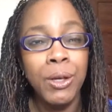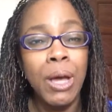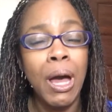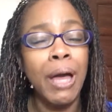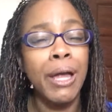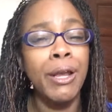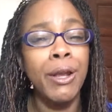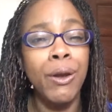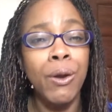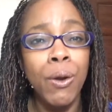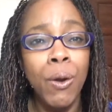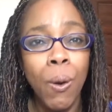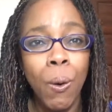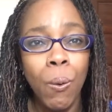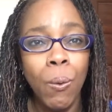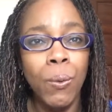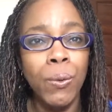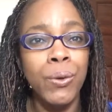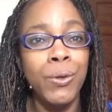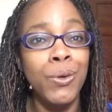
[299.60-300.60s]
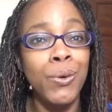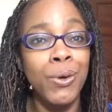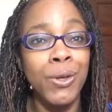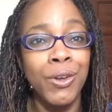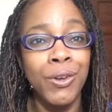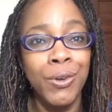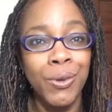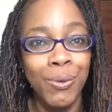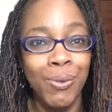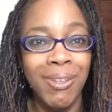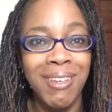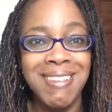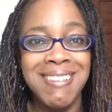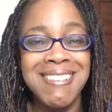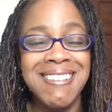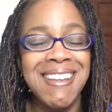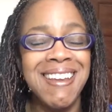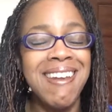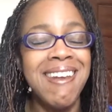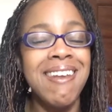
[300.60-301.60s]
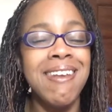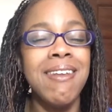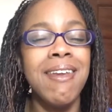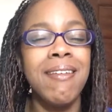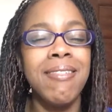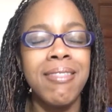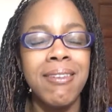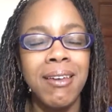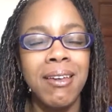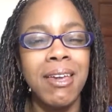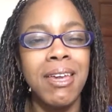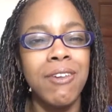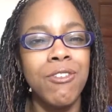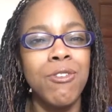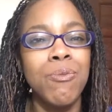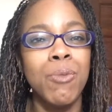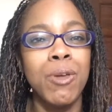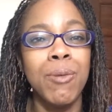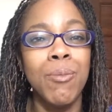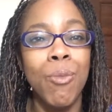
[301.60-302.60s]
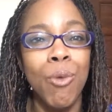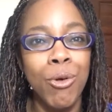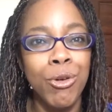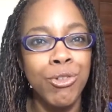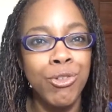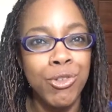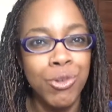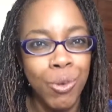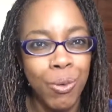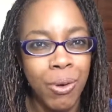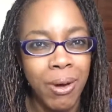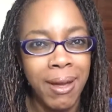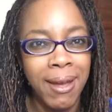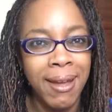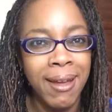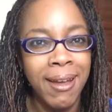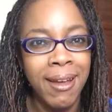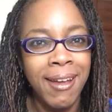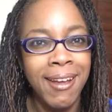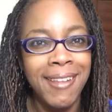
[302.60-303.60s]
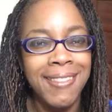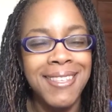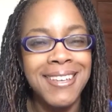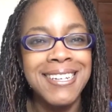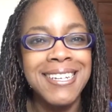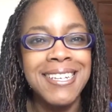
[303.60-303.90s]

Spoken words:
I know you can do this. Nothing gives me more joy than